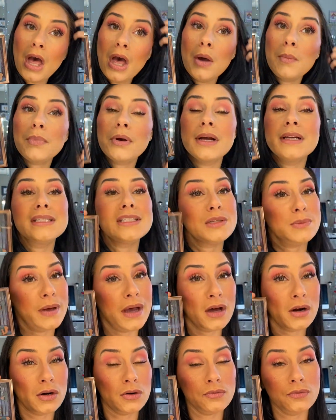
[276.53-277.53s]
pressed
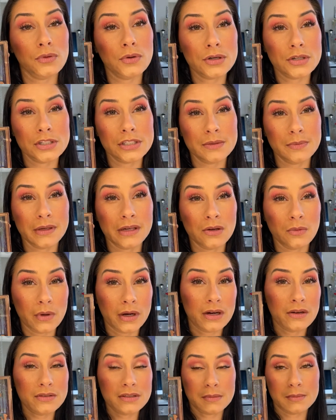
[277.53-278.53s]
powder for. Just be
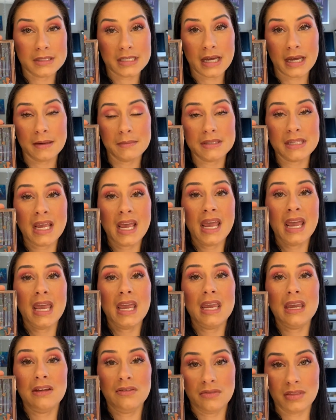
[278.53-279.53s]
aware sometimes
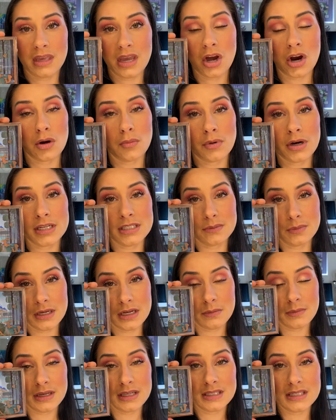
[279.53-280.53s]
if they are pressed
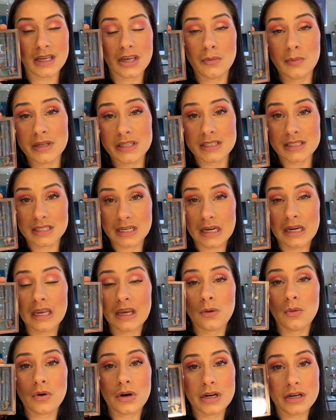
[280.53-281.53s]
pigments, it could be
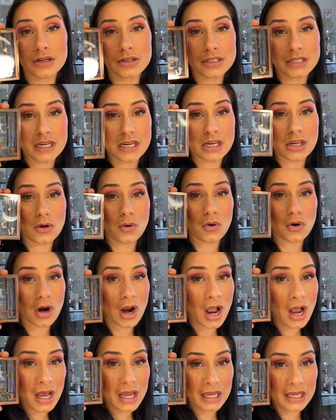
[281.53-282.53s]
staining or irritate your
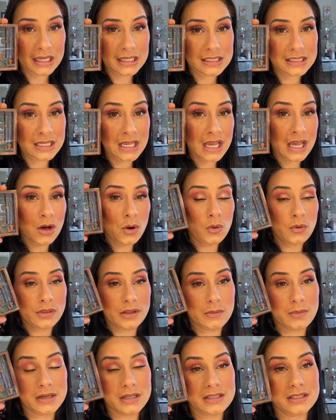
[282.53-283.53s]
eyes
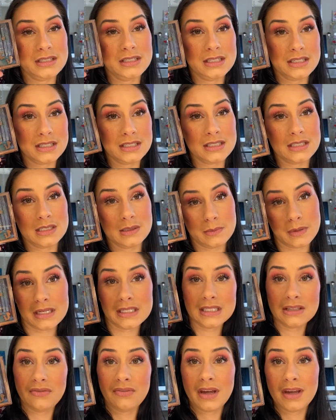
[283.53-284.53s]
only because it doesn't
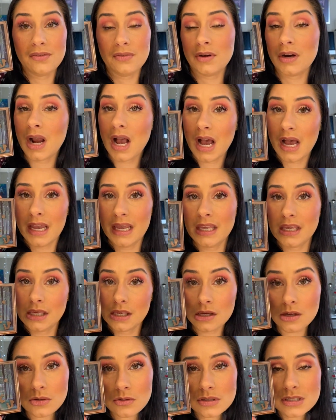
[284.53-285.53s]
specify for eye
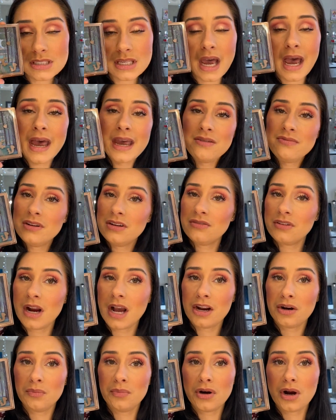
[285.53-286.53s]
use. I've never
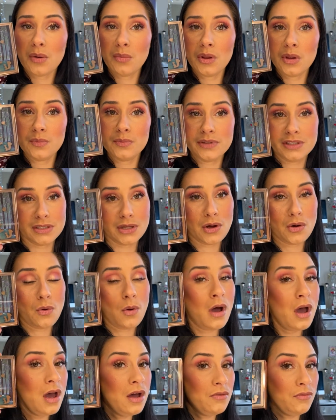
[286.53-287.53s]
had a problem. So
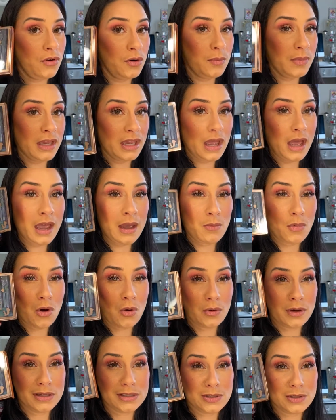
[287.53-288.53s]
for me, I'm
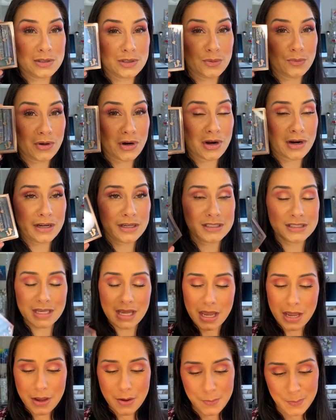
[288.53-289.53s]
always using products
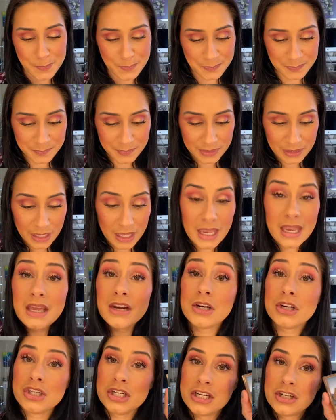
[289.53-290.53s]
um,
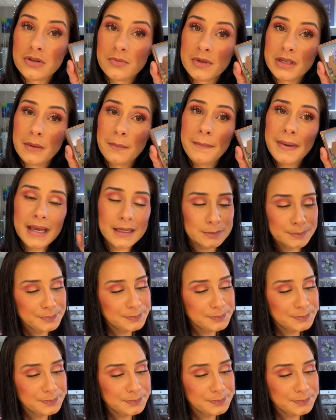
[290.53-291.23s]
interchangeably, but